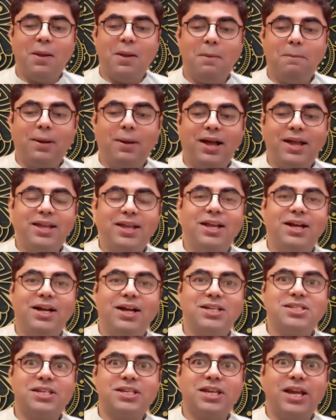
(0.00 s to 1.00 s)
by a
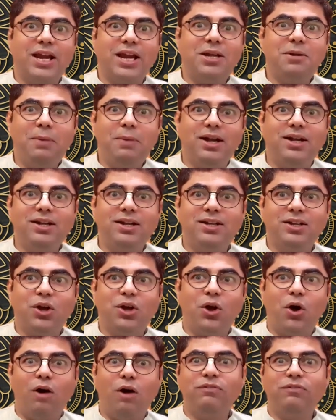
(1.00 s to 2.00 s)
statement
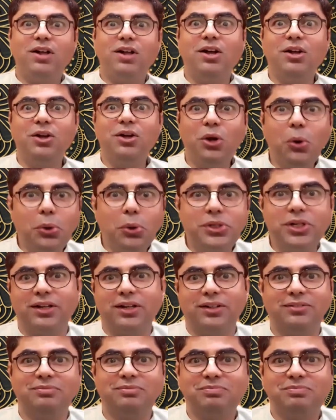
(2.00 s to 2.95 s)
of conclusion.